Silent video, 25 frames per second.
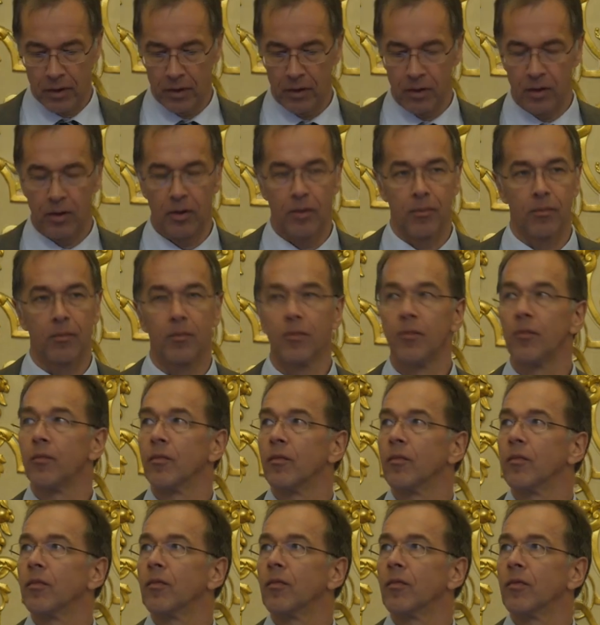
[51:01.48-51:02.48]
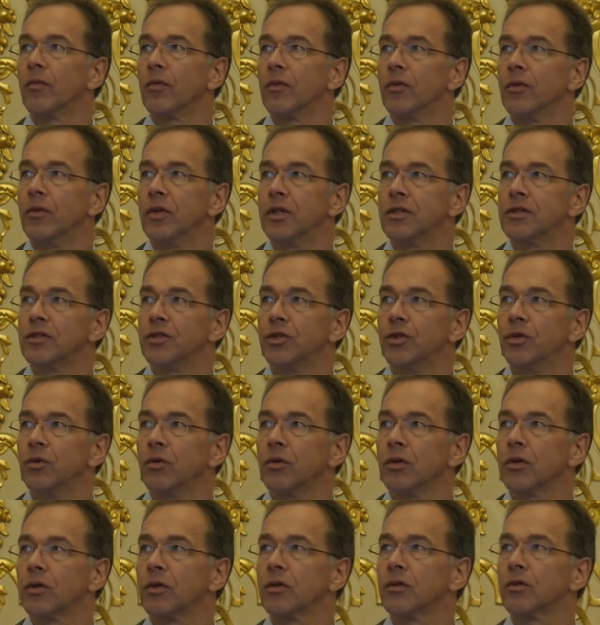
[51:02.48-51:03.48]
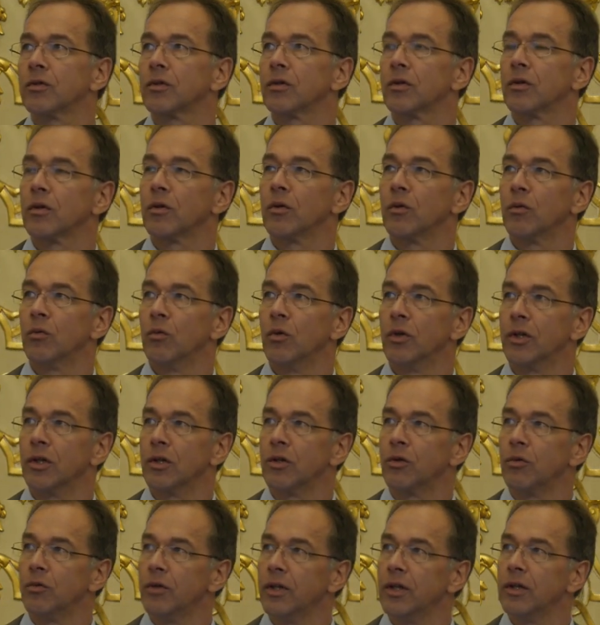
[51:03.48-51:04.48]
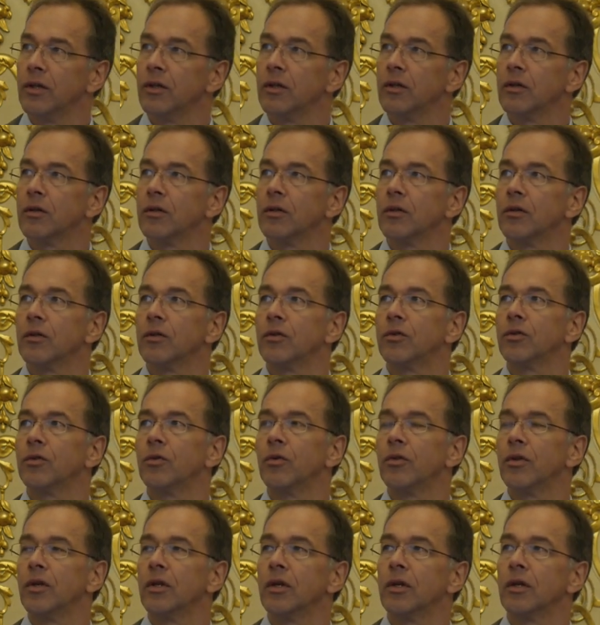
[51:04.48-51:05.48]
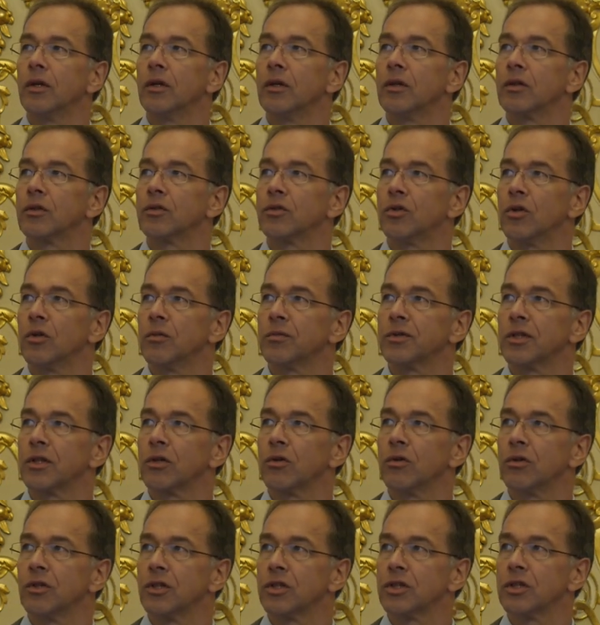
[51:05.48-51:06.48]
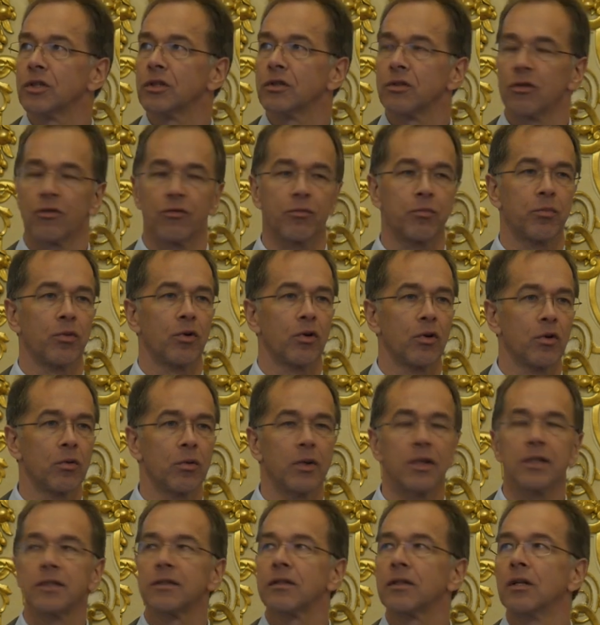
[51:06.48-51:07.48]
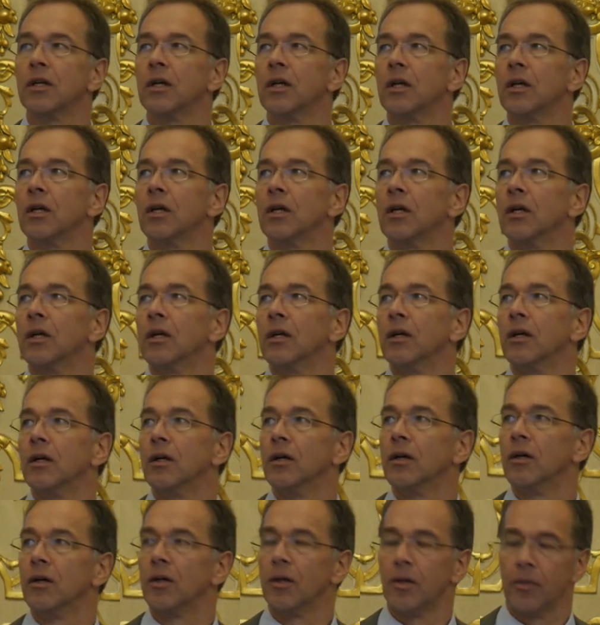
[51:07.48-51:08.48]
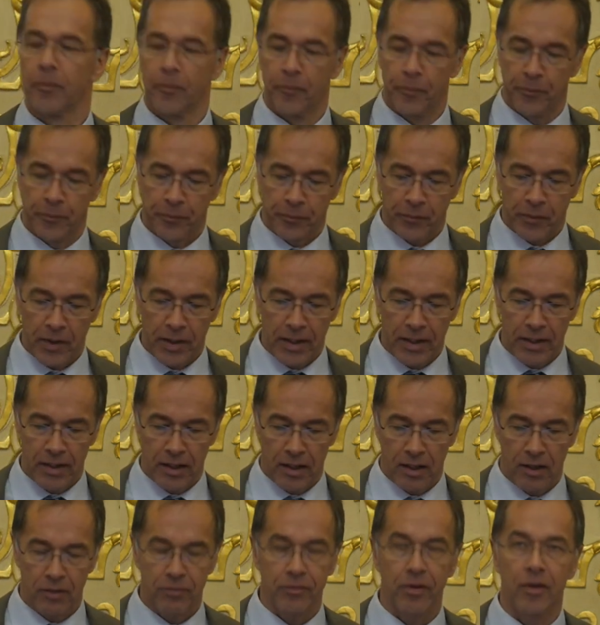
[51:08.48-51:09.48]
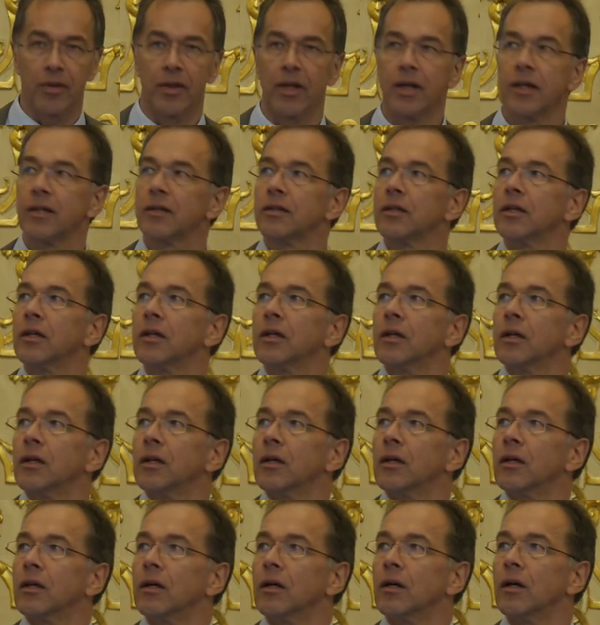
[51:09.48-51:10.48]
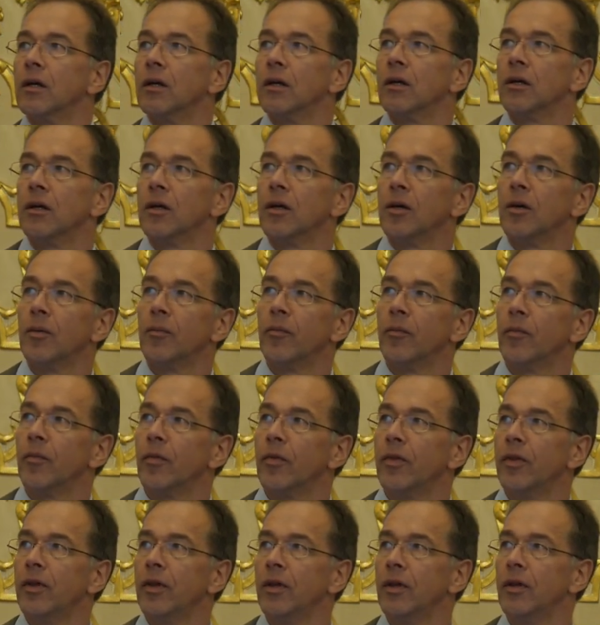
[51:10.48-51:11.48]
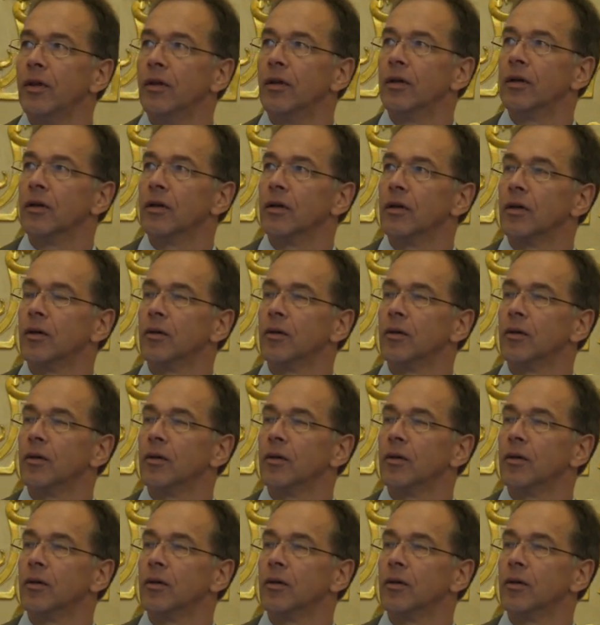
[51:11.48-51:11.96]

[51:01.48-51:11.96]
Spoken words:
The student would agree to the terms and conditions of ProQuest, and after that, the